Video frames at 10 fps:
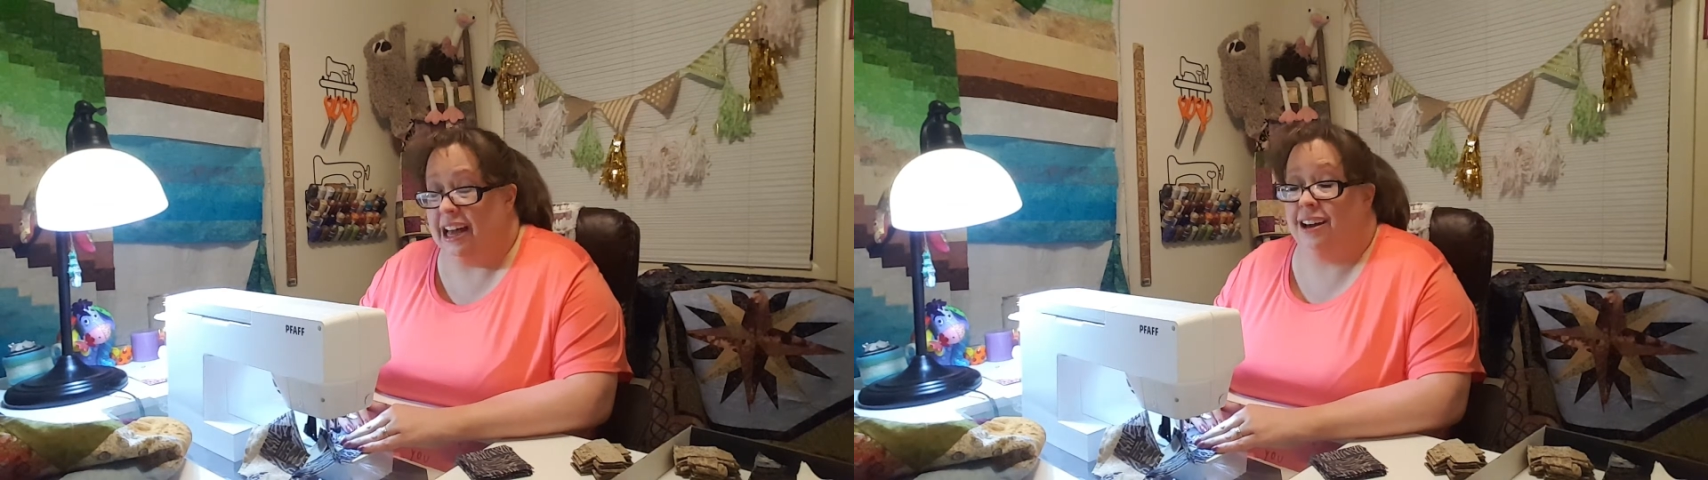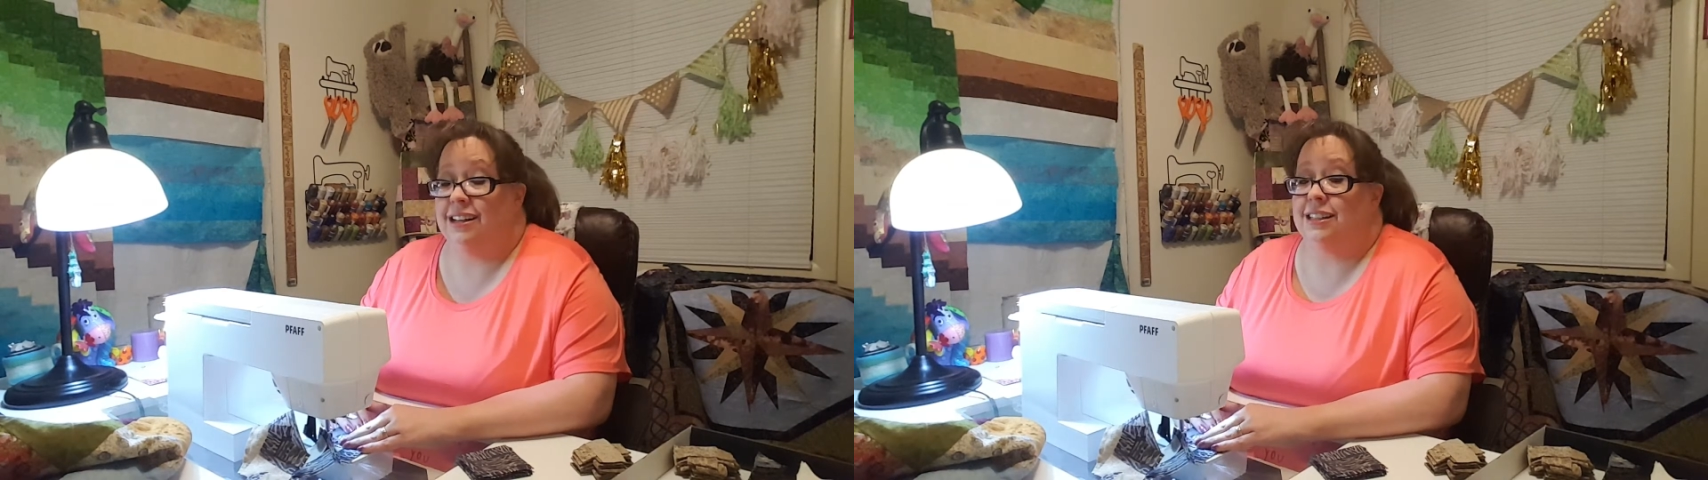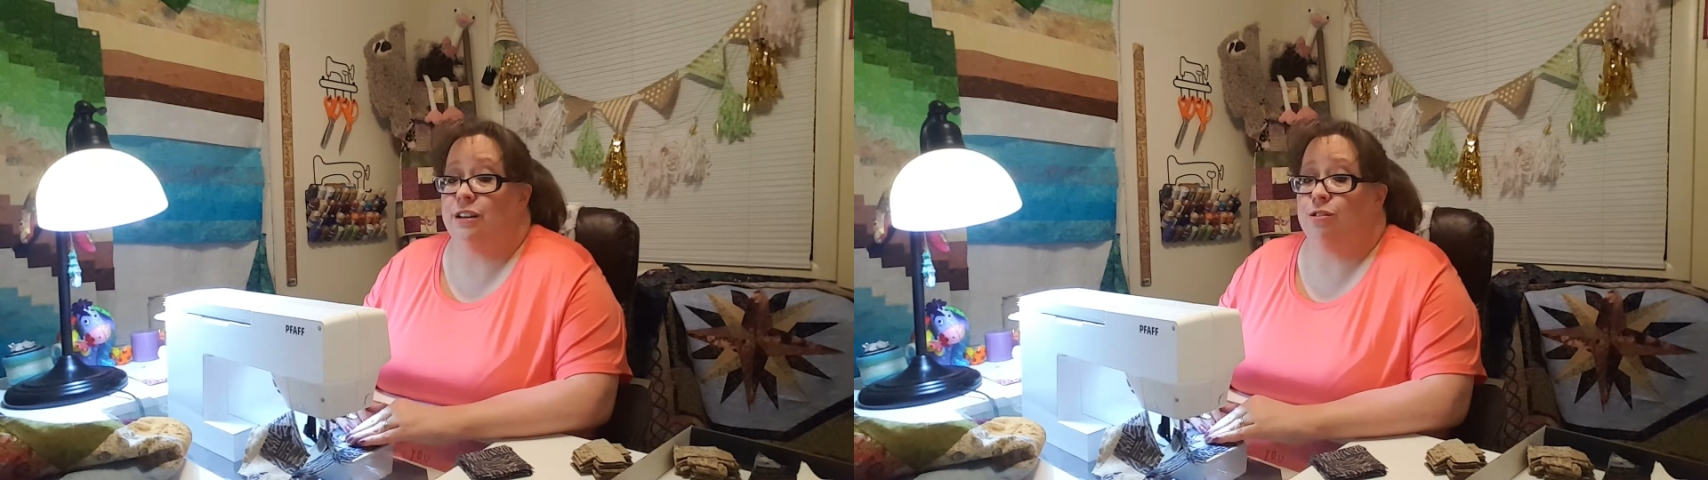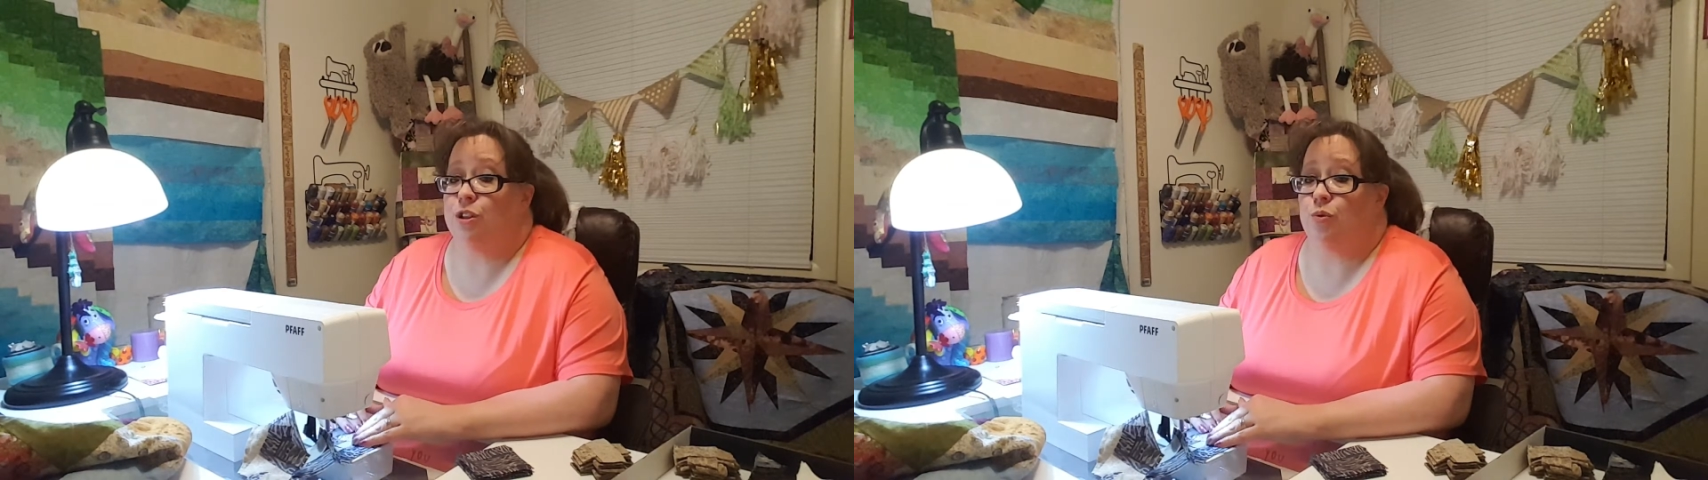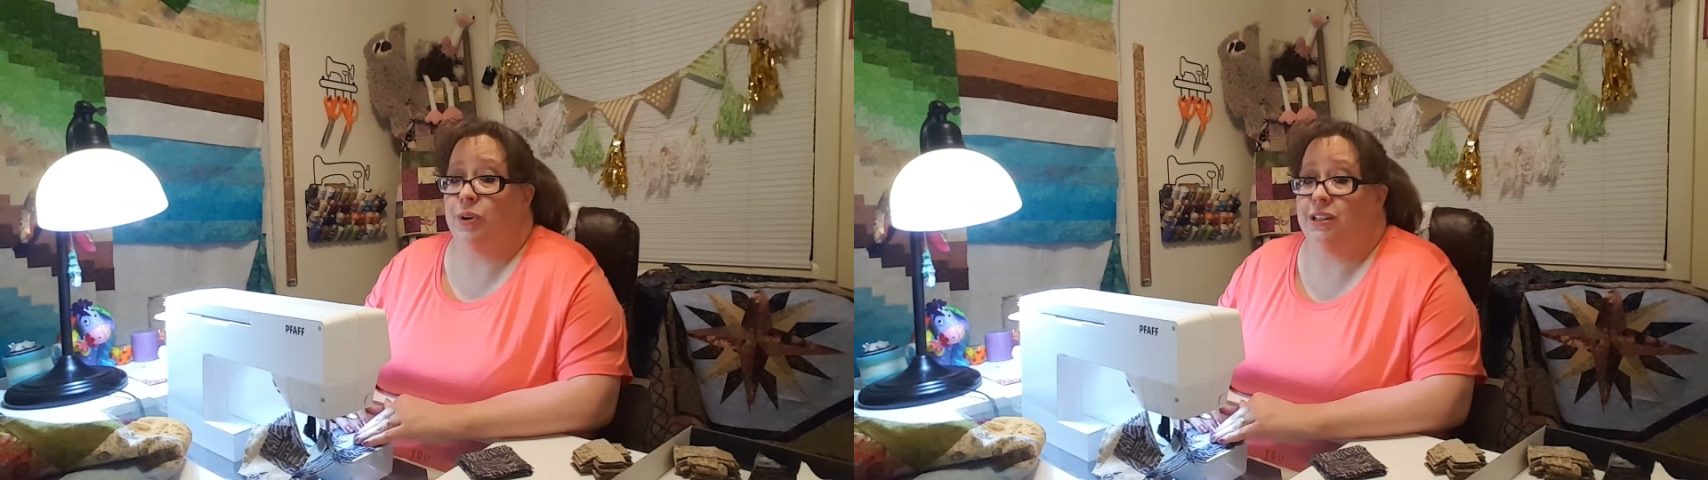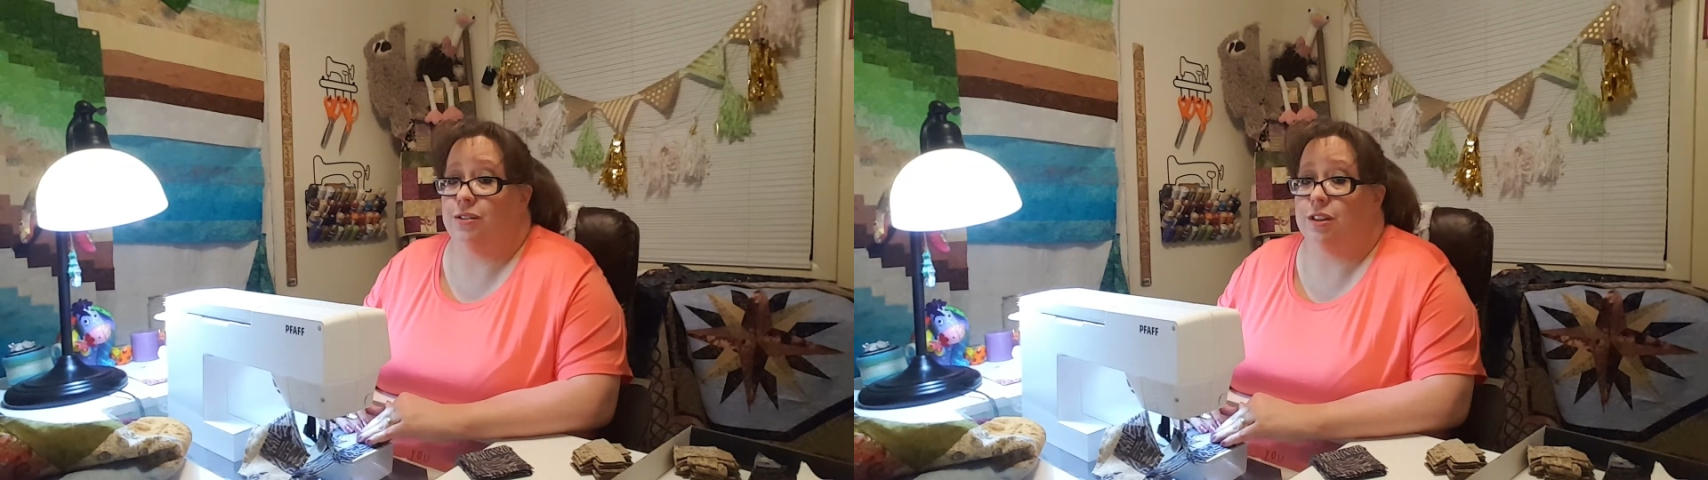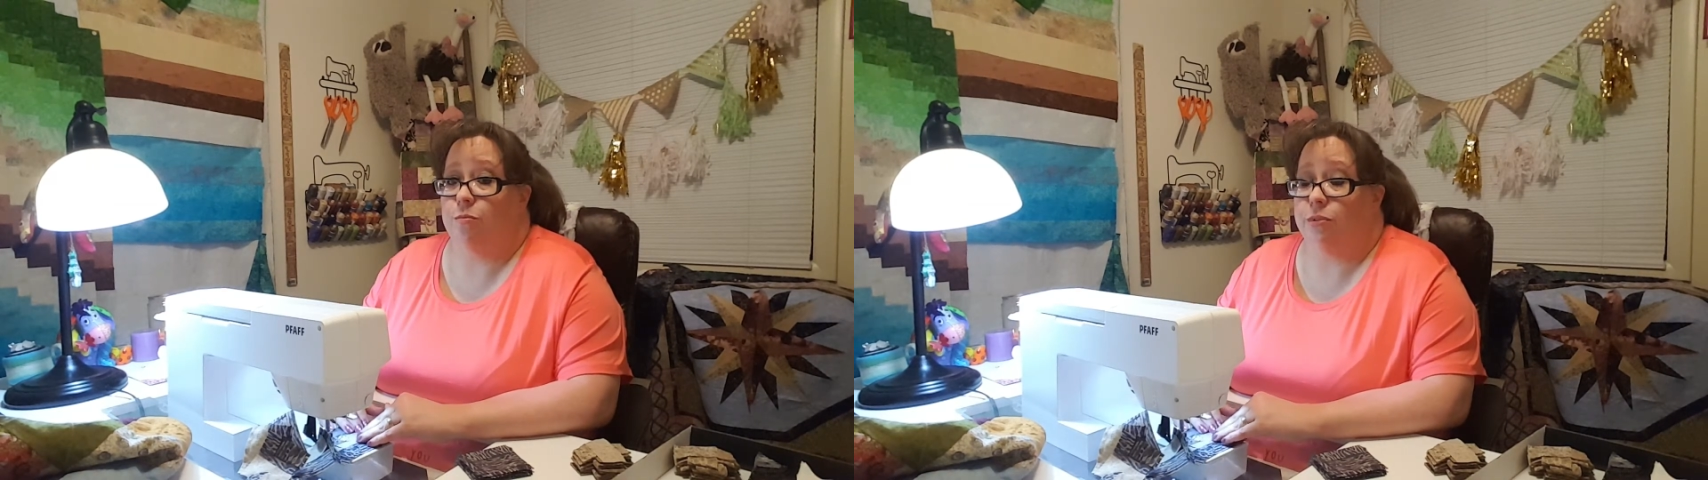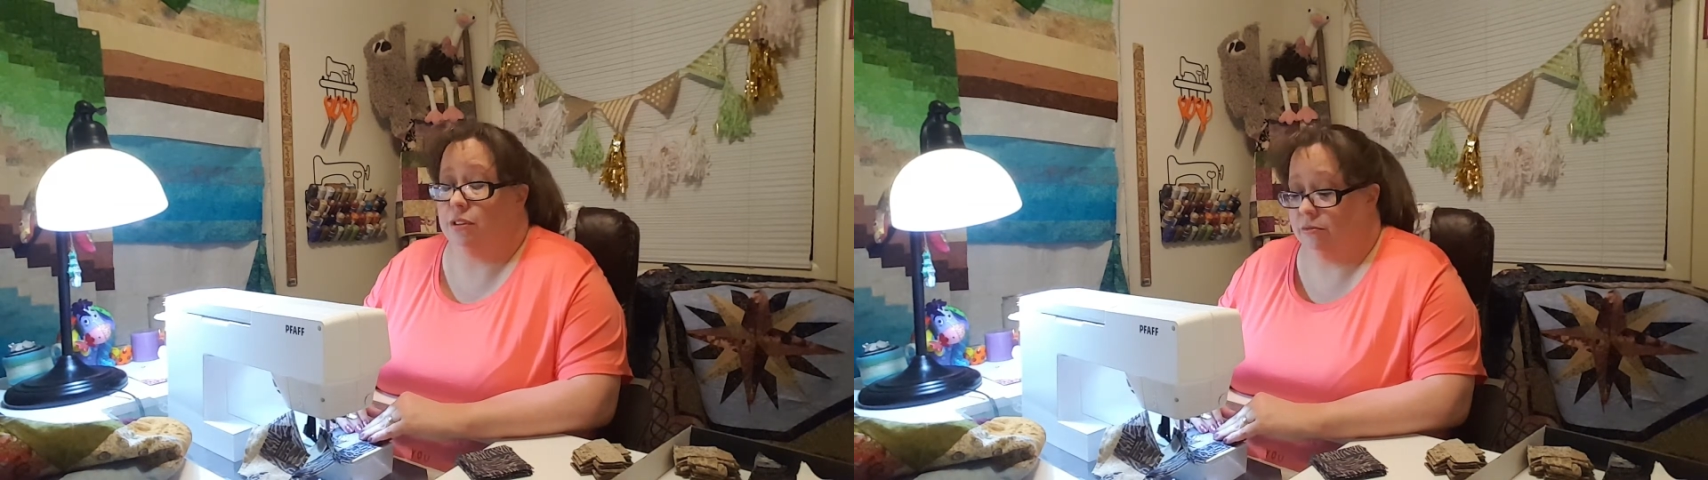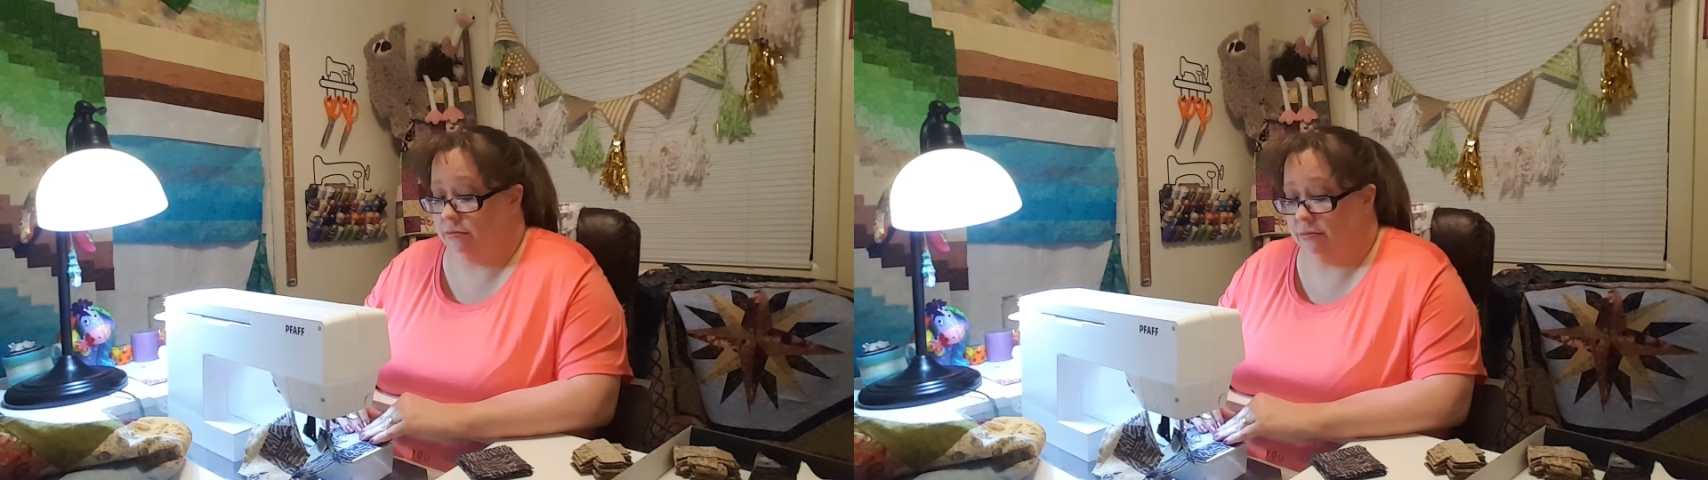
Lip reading: honestly, it was just way too simple.